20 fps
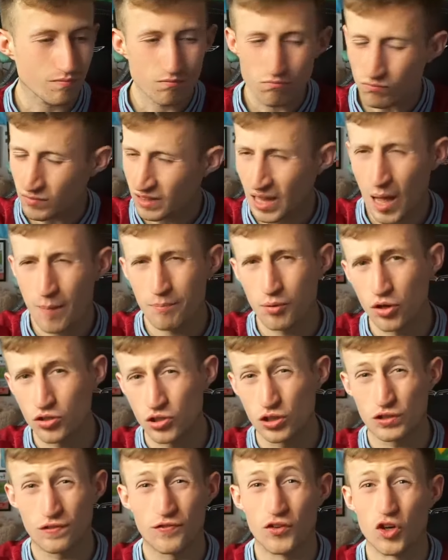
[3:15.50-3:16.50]
that puts
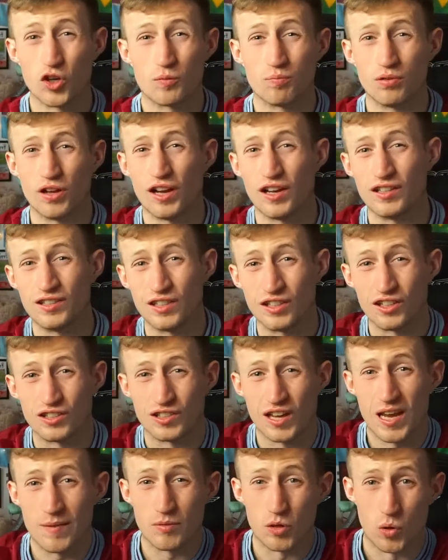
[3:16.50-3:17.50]
us third place in the
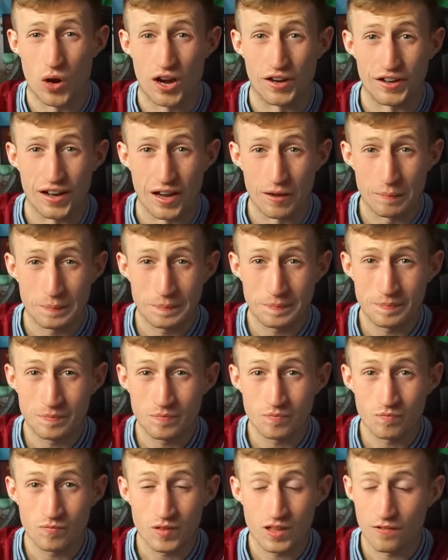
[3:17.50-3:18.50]
table right now.
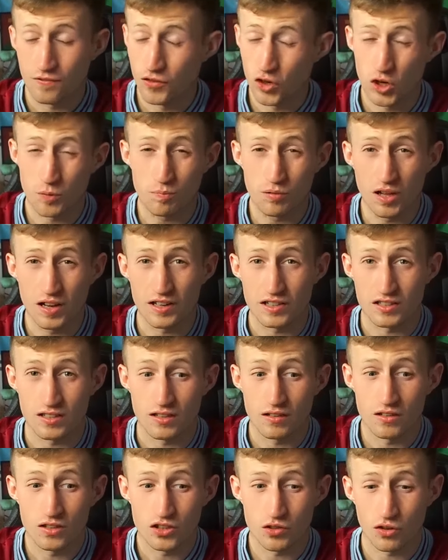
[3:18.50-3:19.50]
Third place.
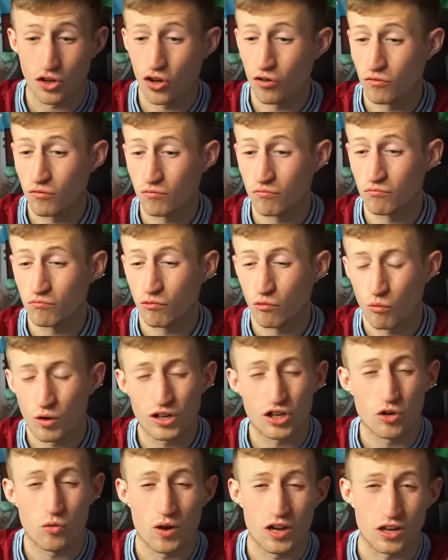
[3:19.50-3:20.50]
So we've got win
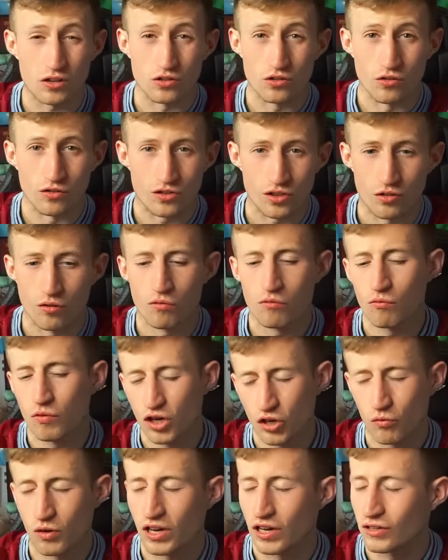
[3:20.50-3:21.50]
away at Luton, win
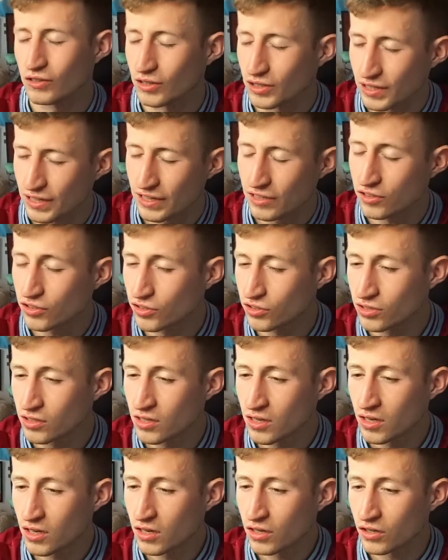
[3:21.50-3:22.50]
away at Leeds.
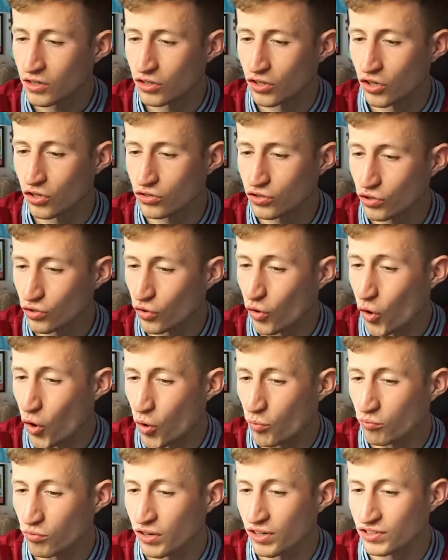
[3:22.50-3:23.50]
You know, two
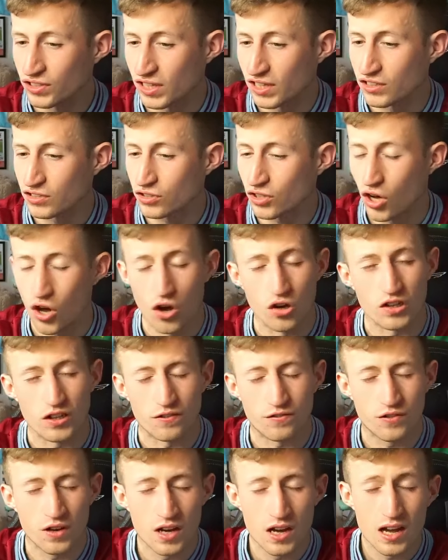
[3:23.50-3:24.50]
home wins against
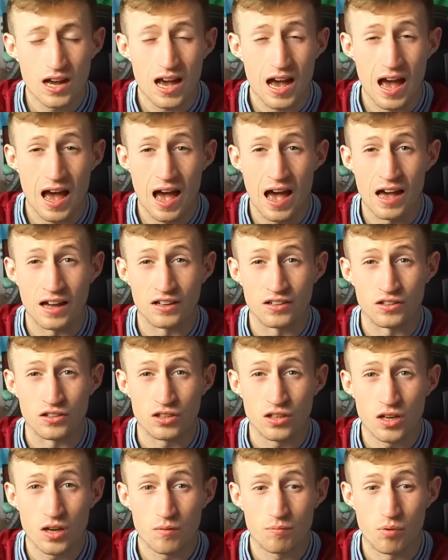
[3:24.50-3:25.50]
Cardiff and
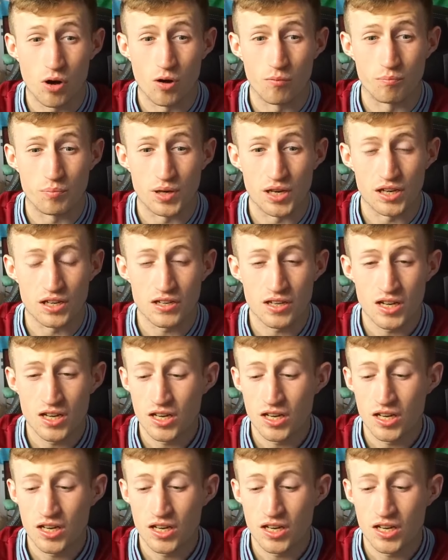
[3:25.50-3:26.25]
Pompey.